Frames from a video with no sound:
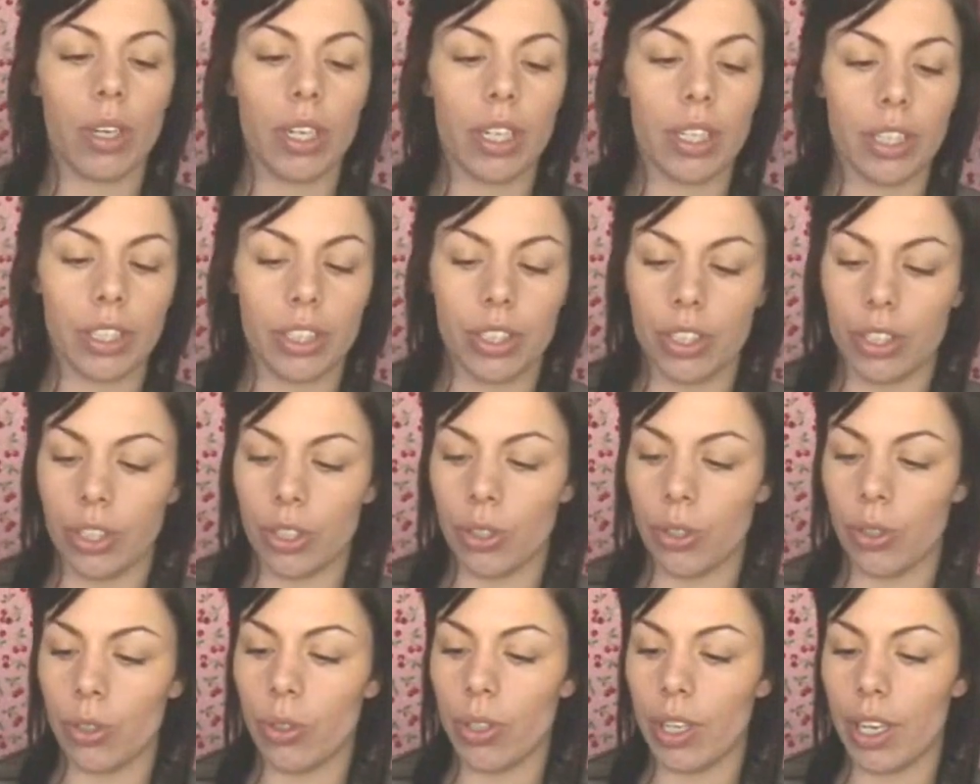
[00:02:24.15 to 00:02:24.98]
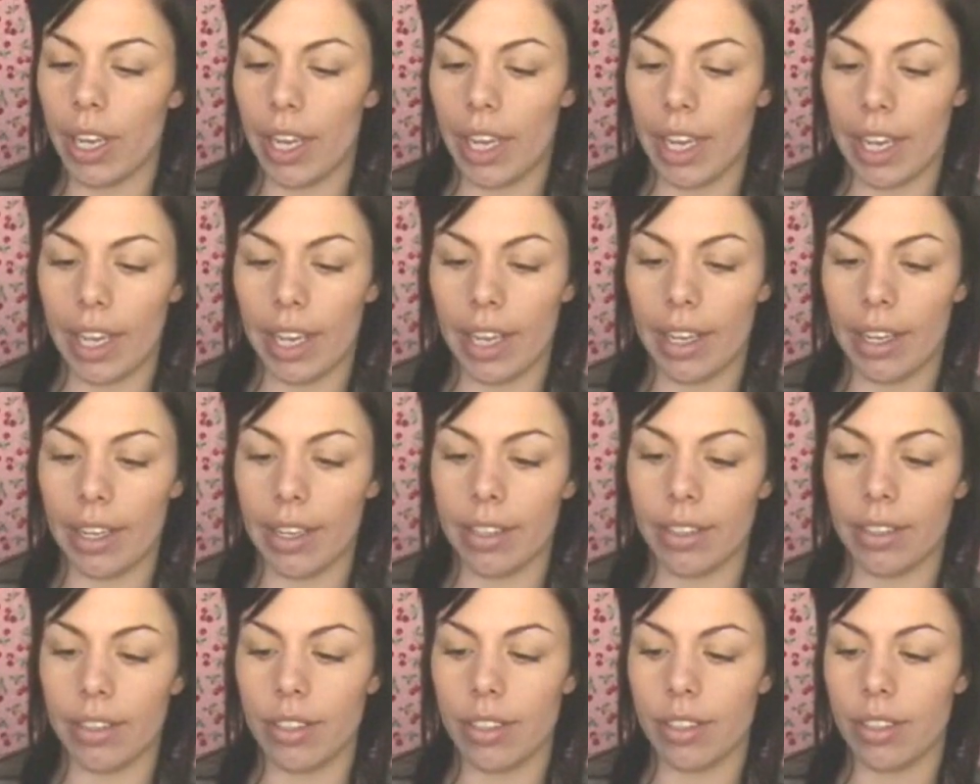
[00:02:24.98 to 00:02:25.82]
to want to do
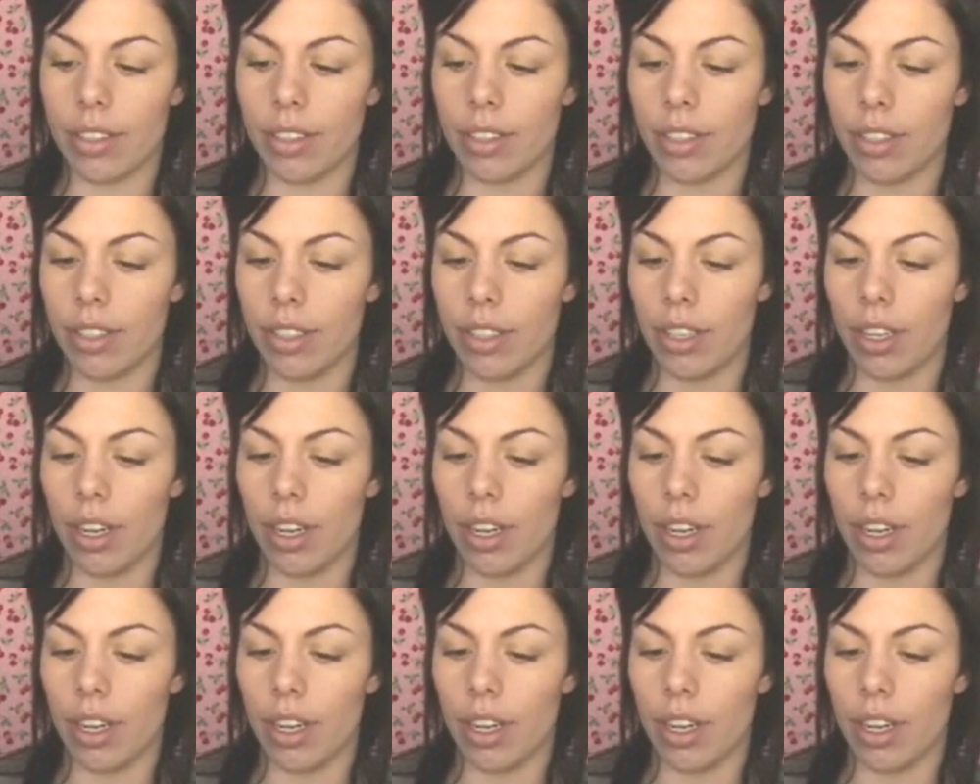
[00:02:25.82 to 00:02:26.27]
is